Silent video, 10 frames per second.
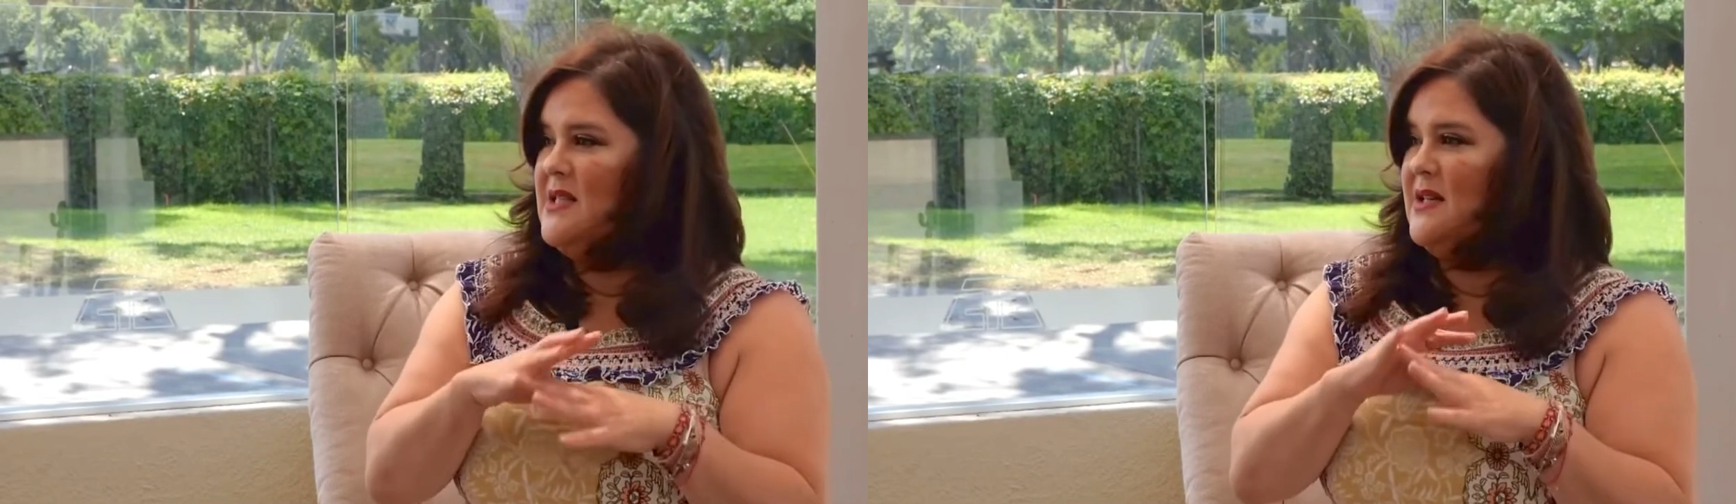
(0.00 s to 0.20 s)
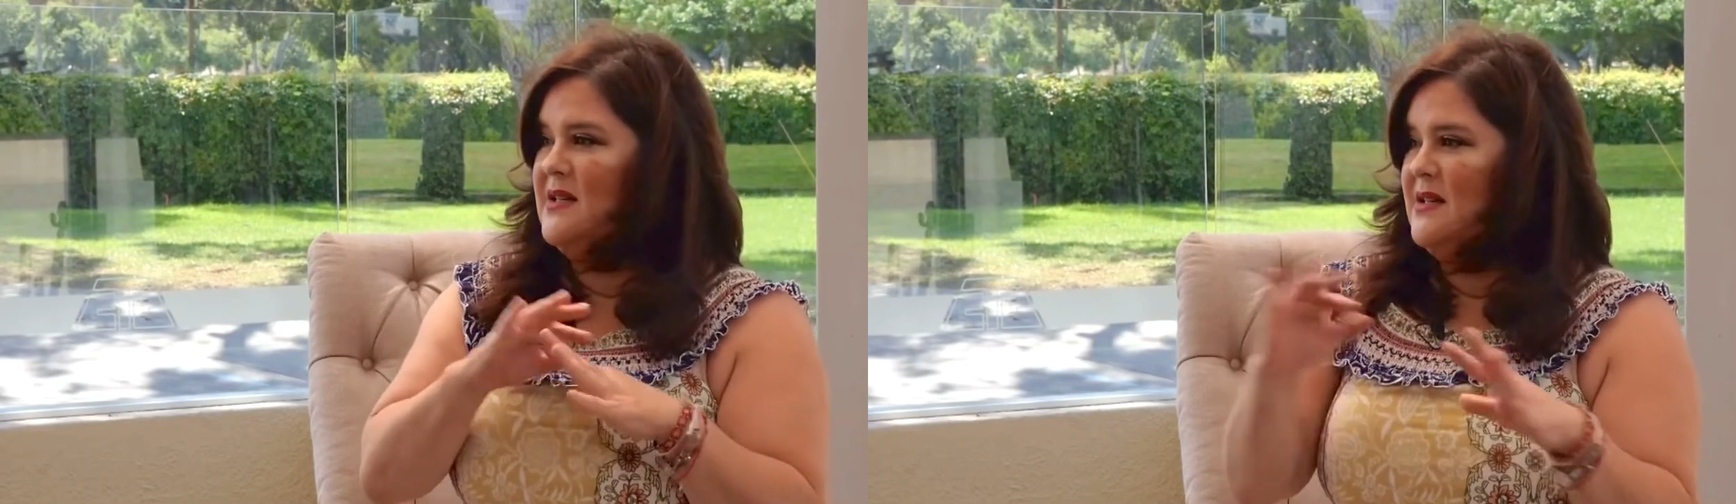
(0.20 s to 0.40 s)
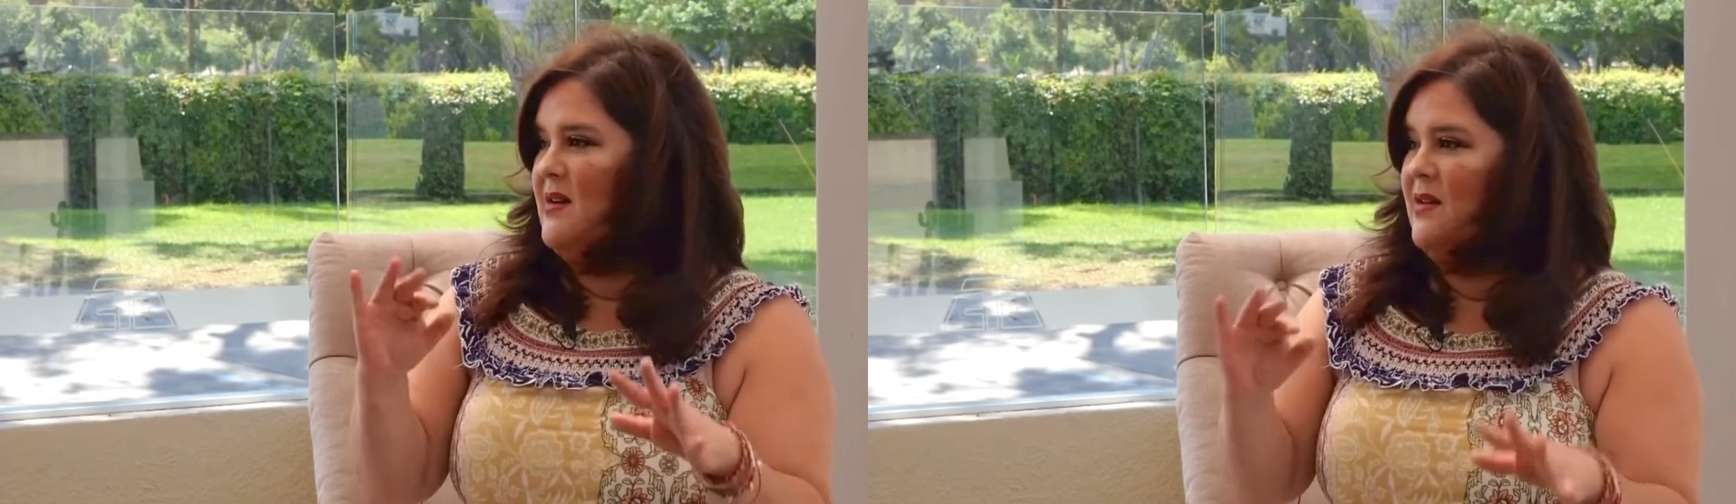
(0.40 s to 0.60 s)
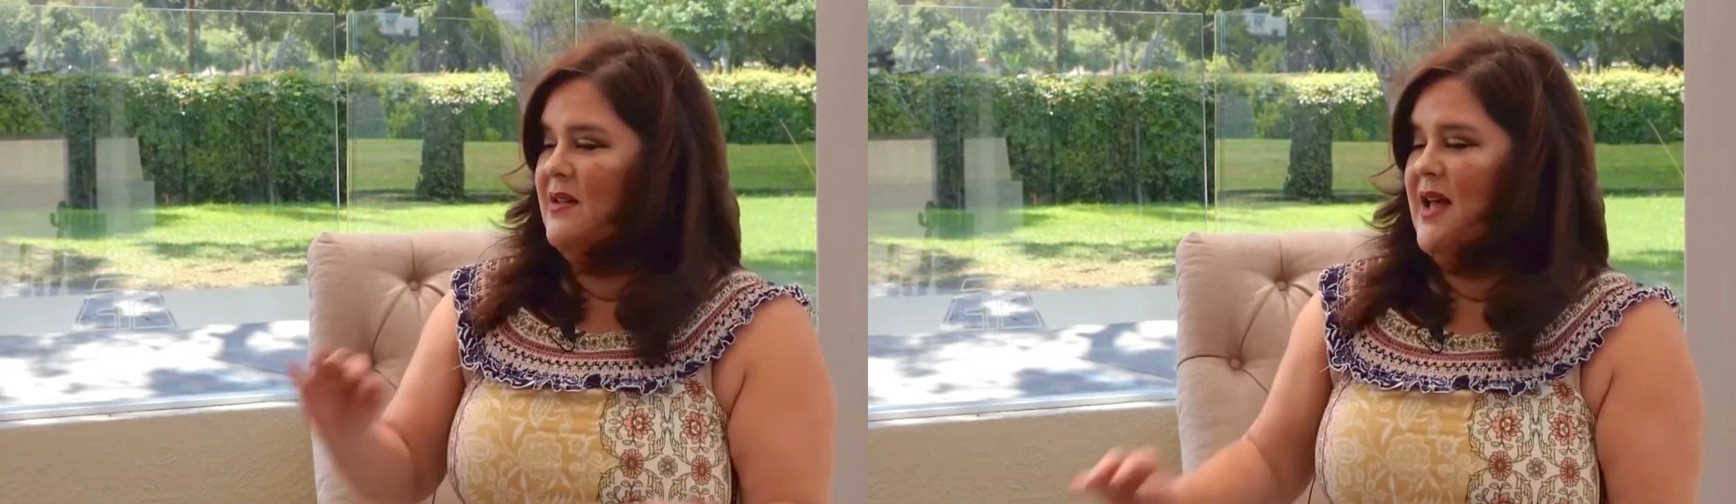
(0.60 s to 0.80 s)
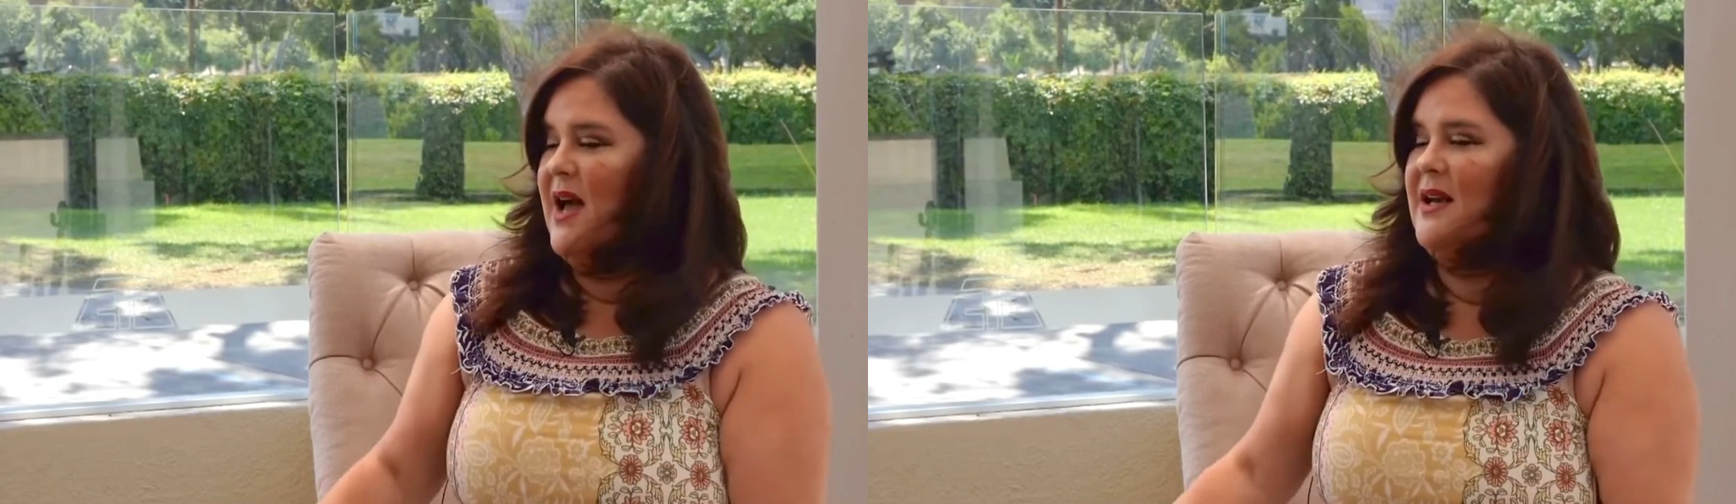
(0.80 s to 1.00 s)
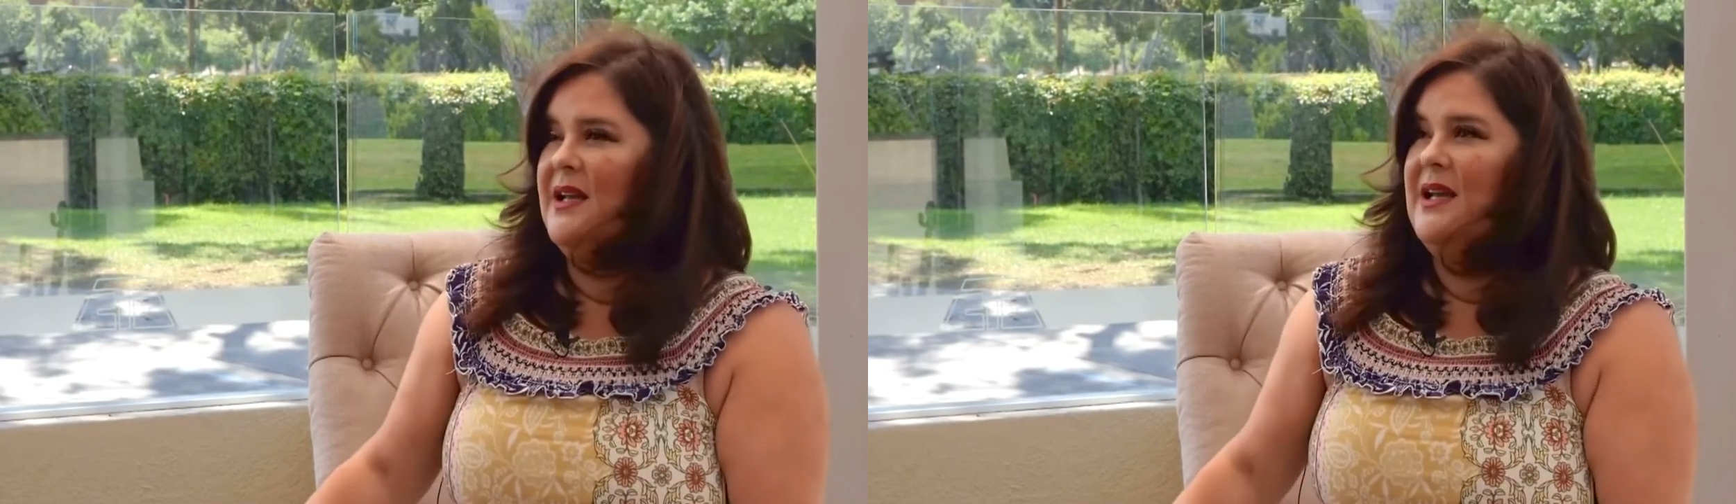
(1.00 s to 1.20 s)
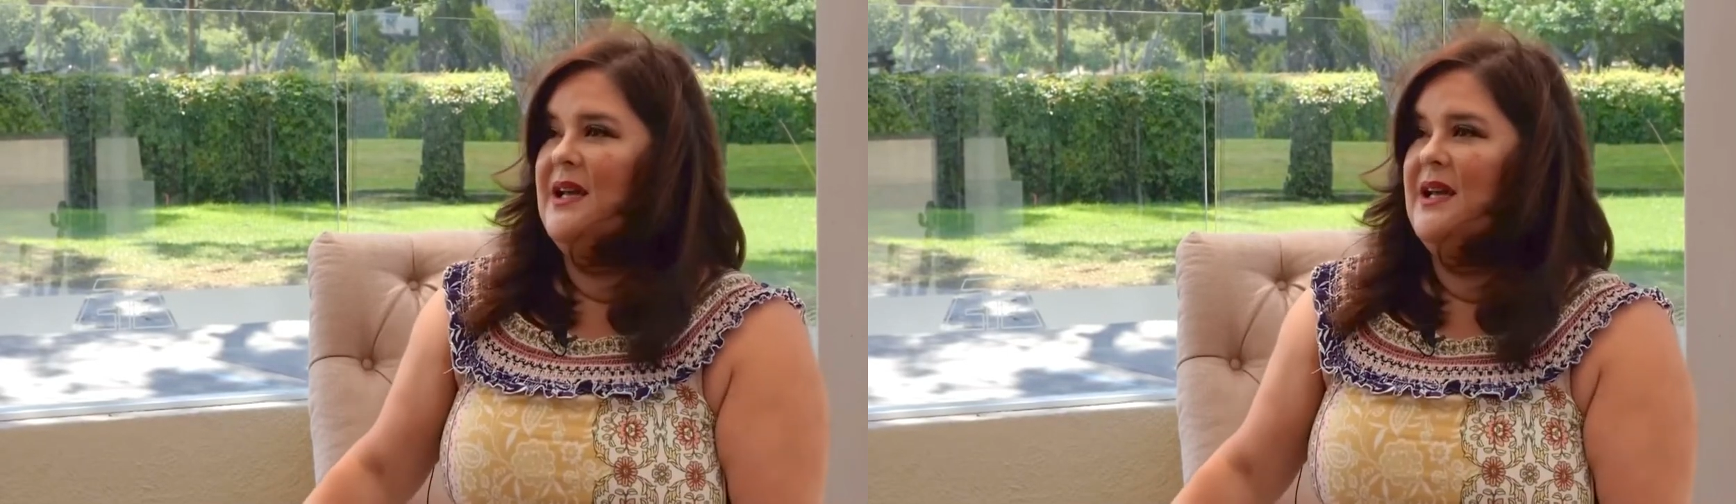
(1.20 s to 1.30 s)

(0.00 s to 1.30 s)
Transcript: and all that,